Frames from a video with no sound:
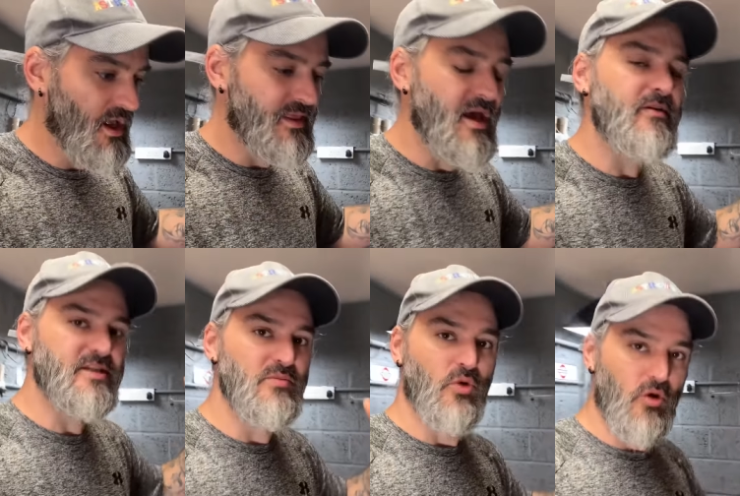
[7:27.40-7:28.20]
There is
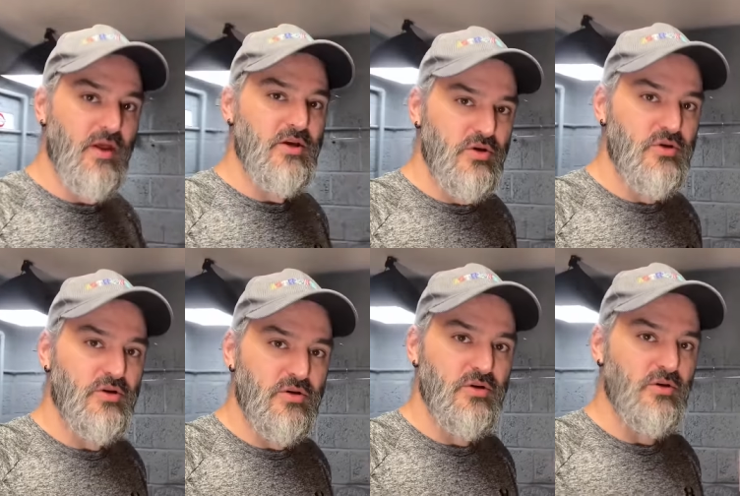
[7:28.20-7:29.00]
more that you
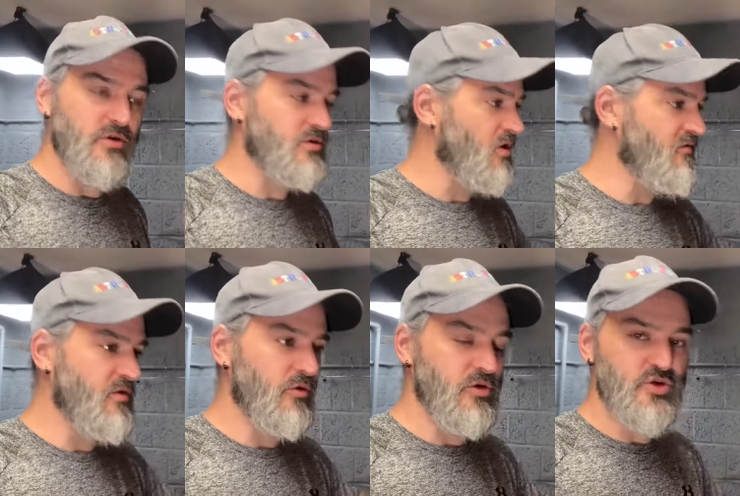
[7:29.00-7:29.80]
can do. Don't
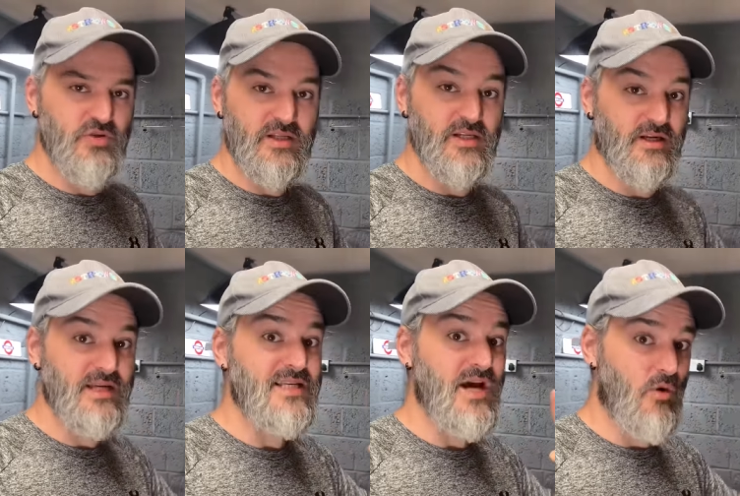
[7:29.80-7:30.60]
feel constricted, because
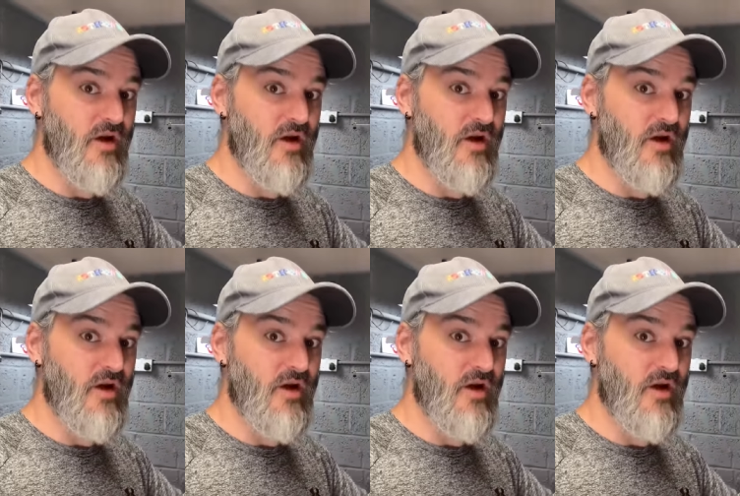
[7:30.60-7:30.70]
that's how I